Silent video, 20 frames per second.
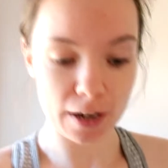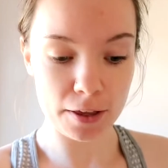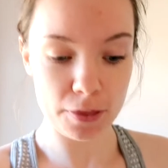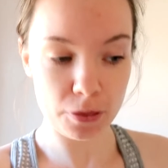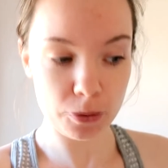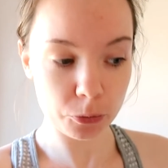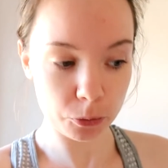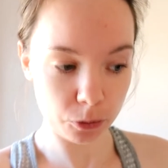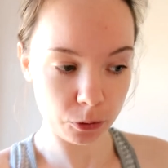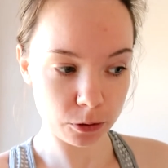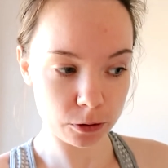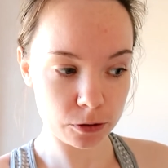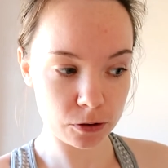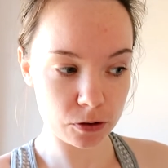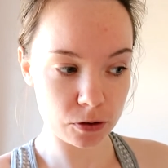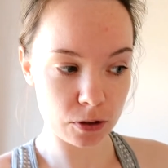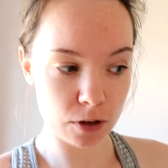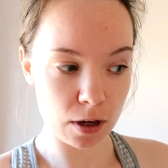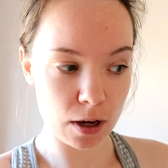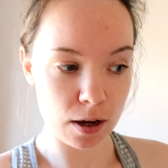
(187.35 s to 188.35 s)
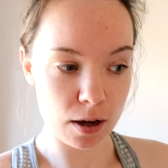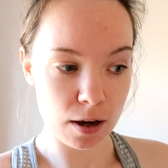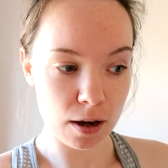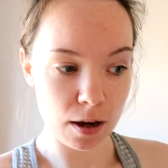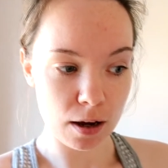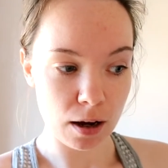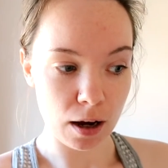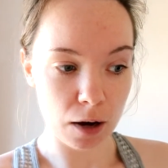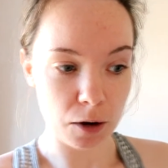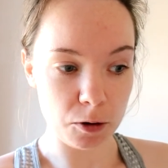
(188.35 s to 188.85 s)
I thought
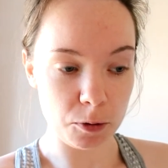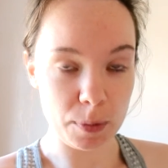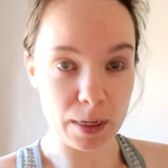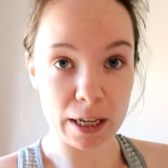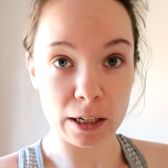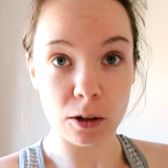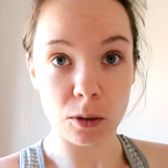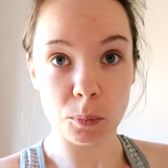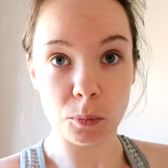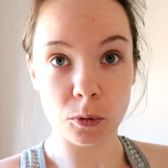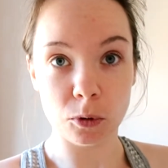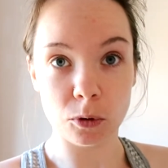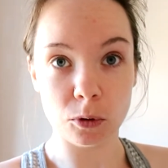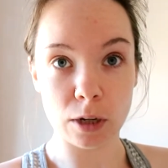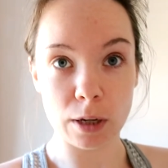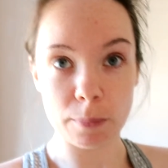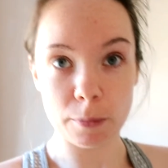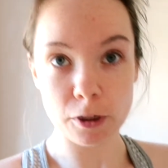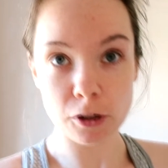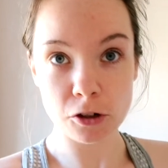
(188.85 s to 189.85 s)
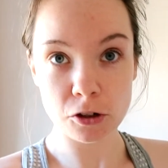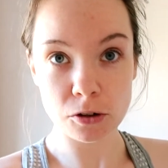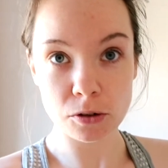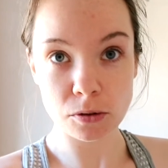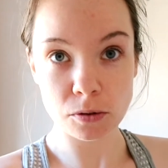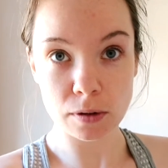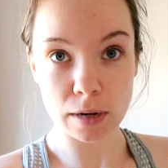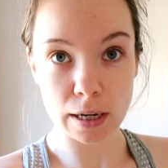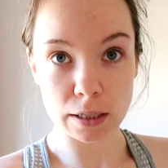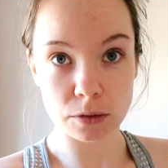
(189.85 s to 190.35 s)
I would be a lot more
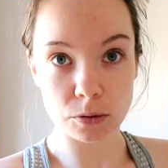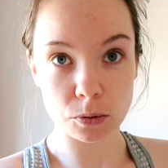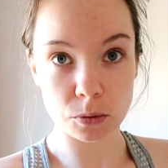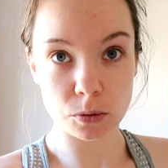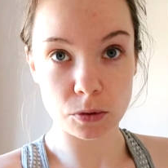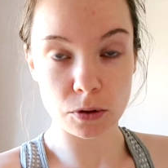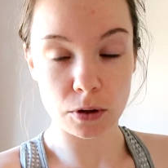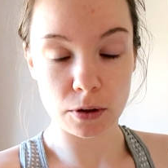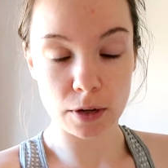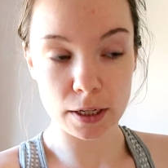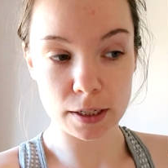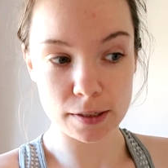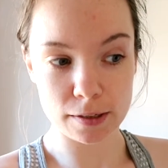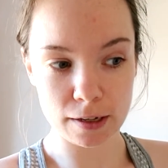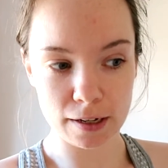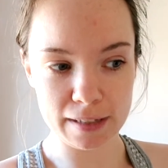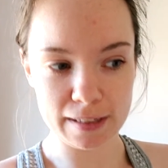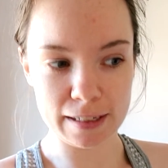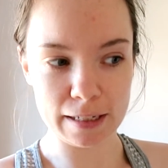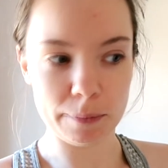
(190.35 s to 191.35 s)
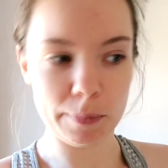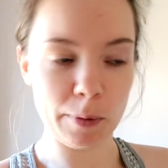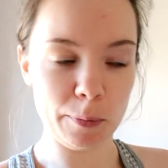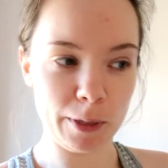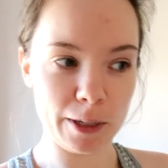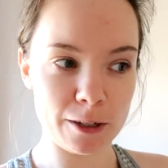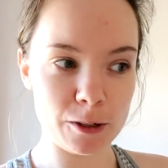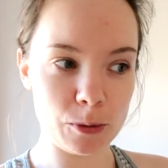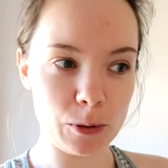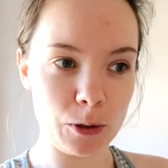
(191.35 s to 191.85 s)
emotional and also excited, but
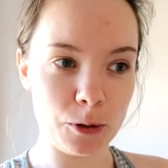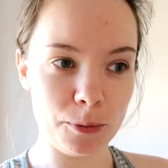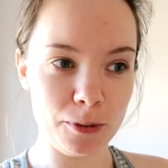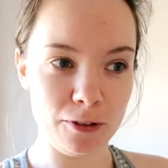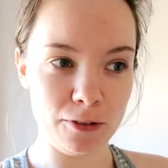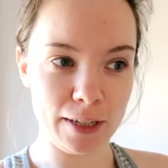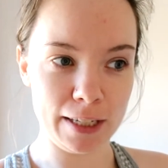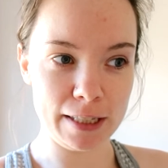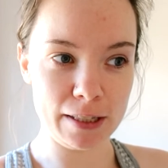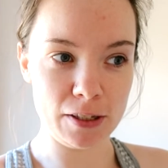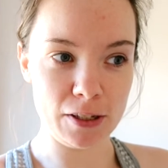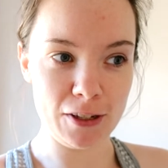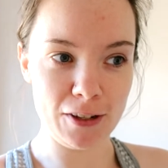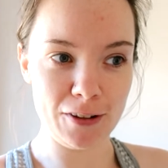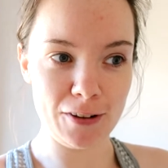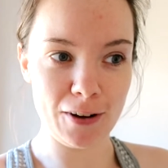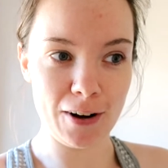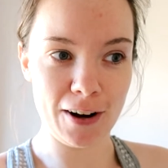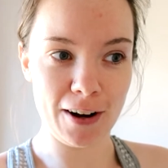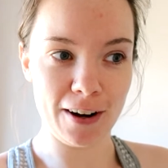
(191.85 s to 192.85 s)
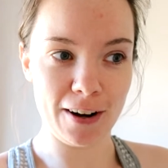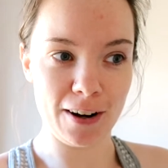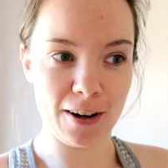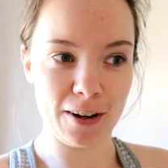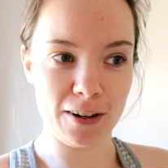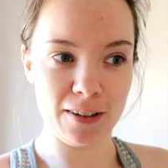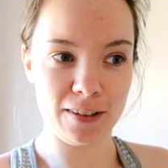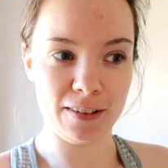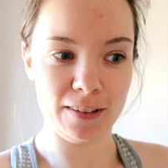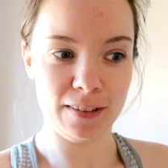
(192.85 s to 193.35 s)
because we're not moving into
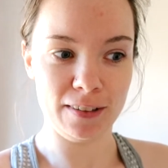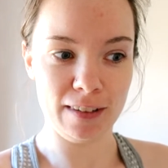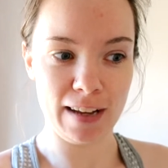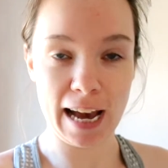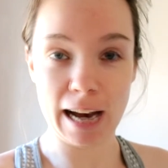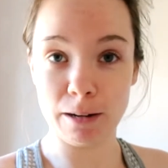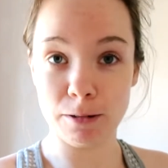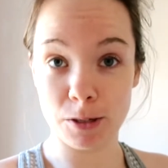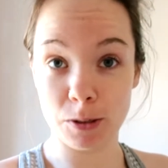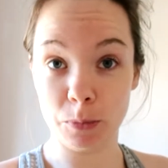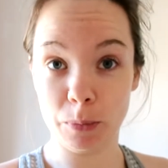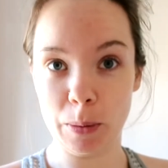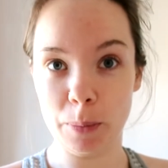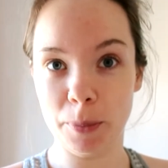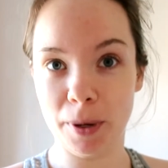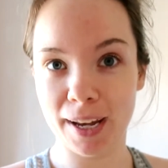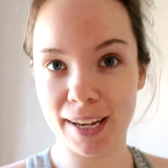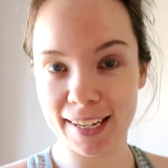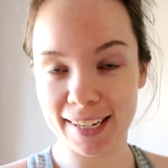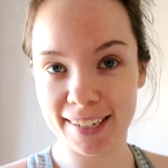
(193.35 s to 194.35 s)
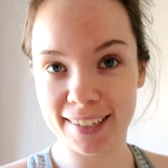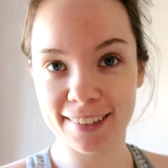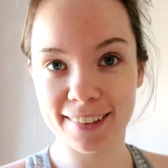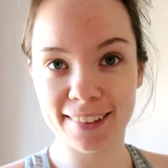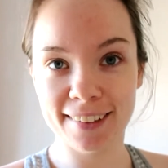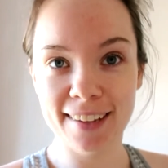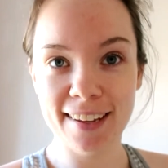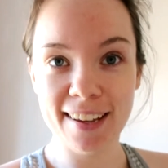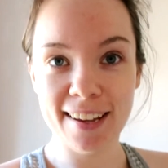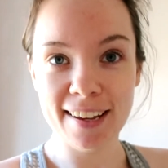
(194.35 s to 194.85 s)
our house that we're
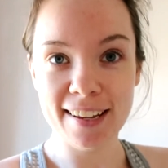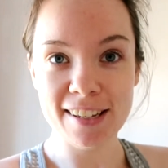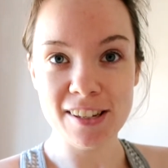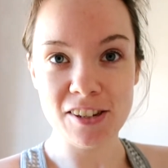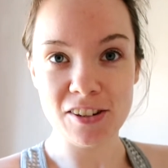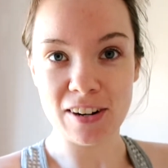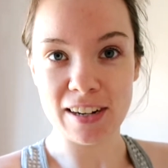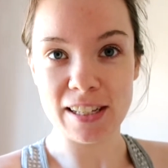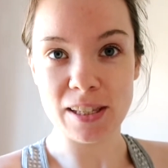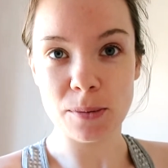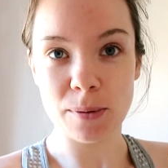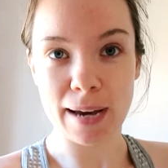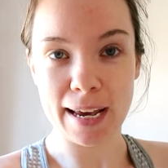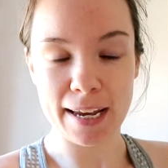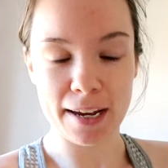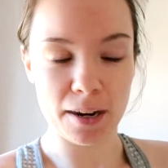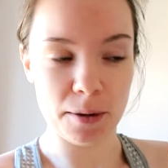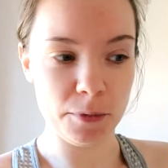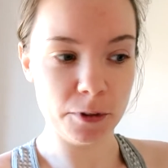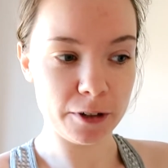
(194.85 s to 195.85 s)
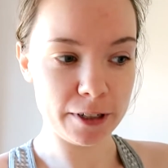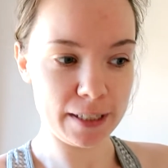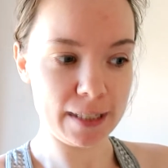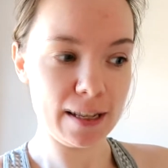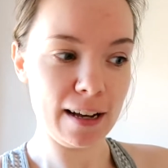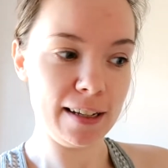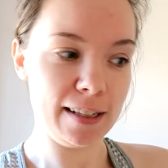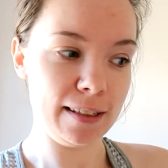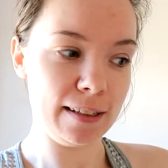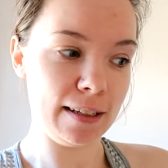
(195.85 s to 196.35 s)
buying straight away, I'm not
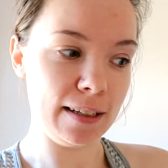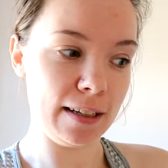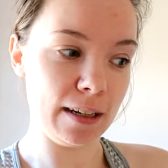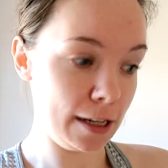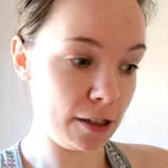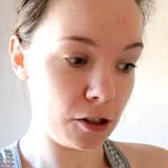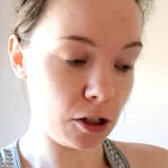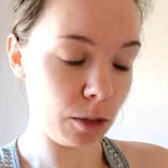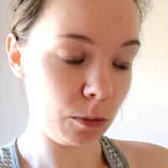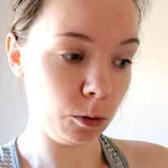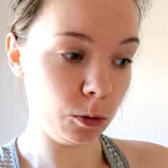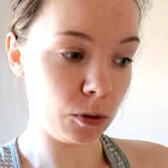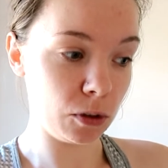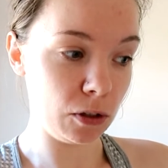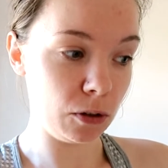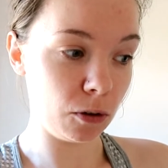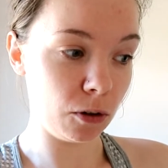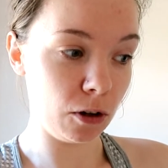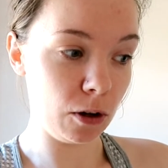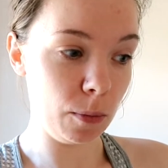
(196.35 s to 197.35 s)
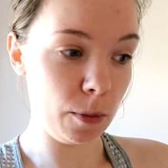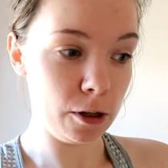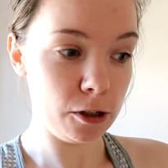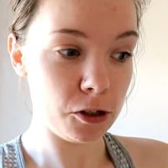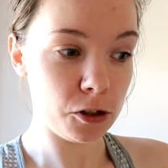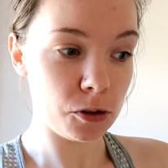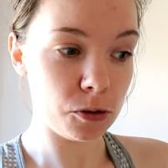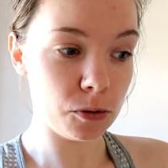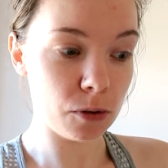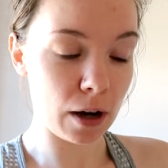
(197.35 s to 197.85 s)
excited, and I'm also not
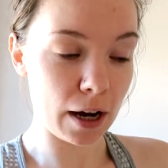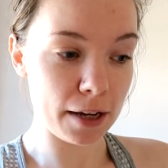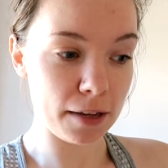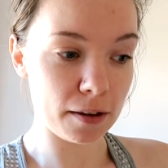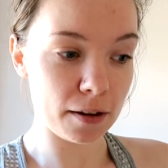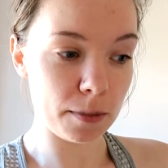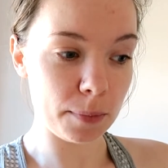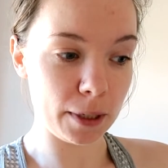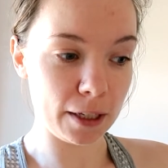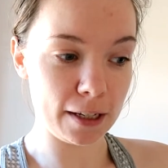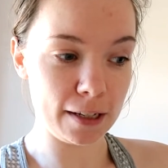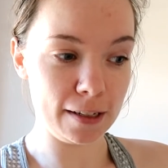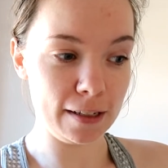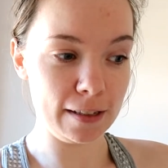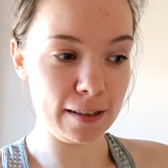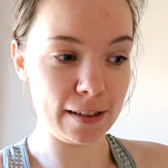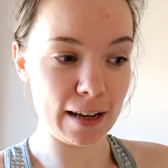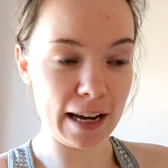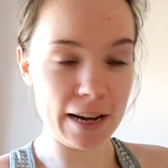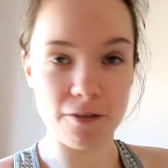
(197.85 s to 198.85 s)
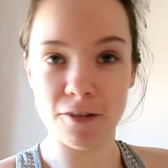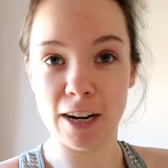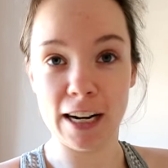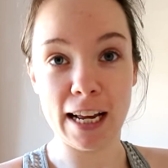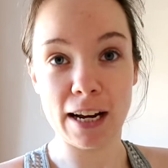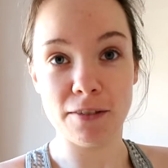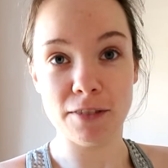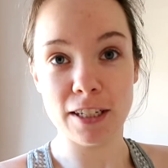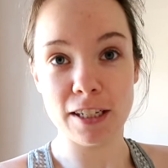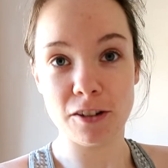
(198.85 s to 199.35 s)
emotional either because I
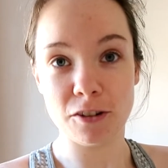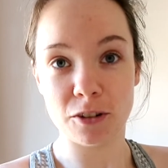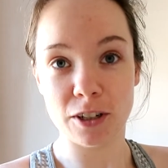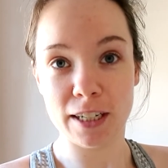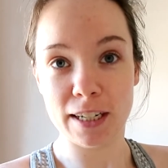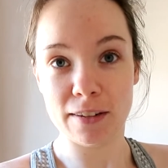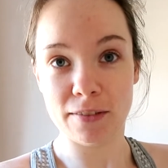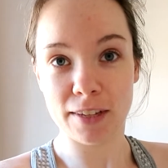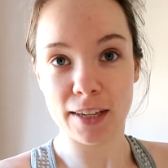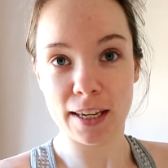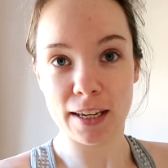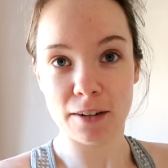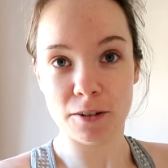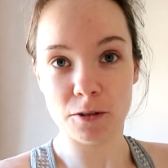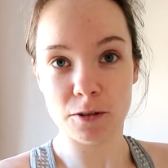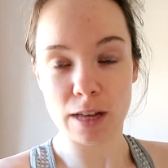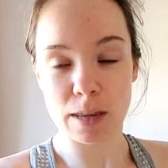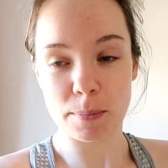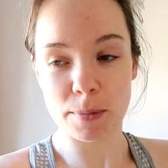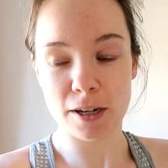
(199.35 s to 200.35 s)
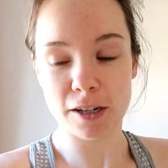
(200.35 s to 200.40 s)
really haven't enjoyed living here all that